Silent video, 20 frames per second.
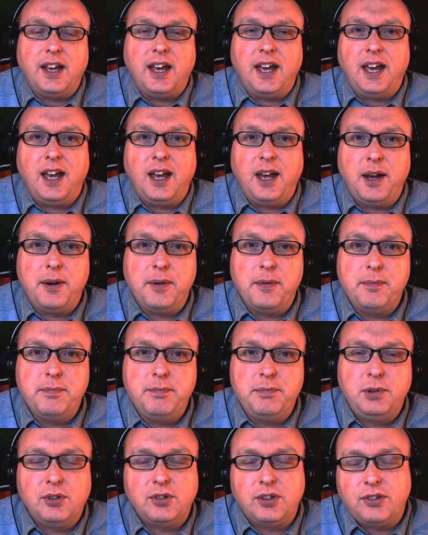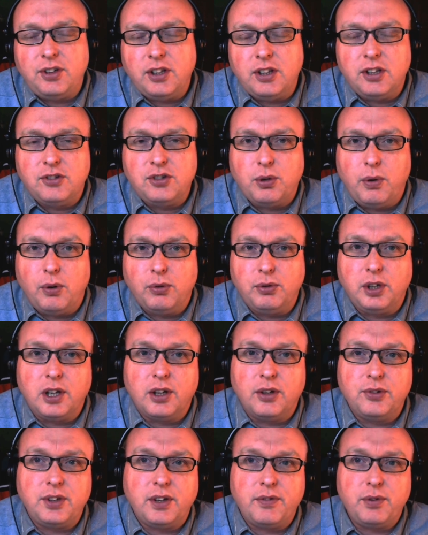Because I see the 2 older
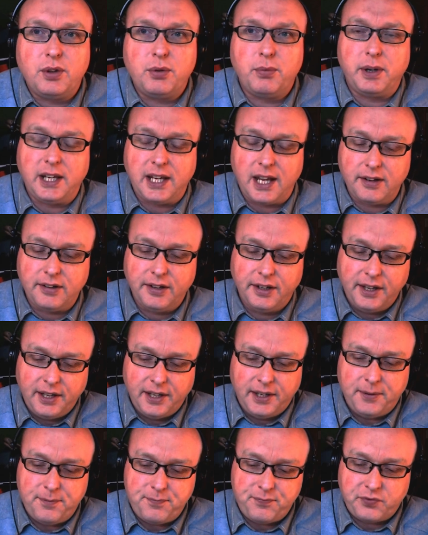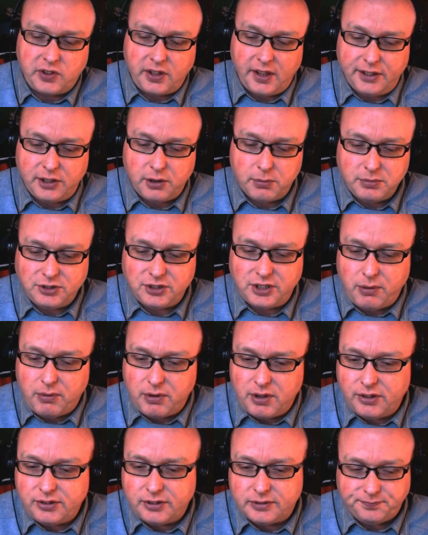girls every other weekend. They come and stay
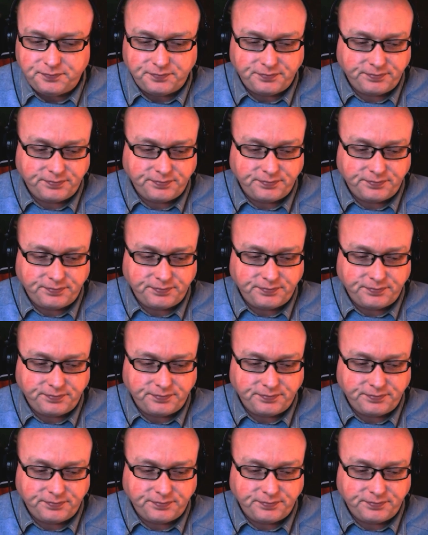with us.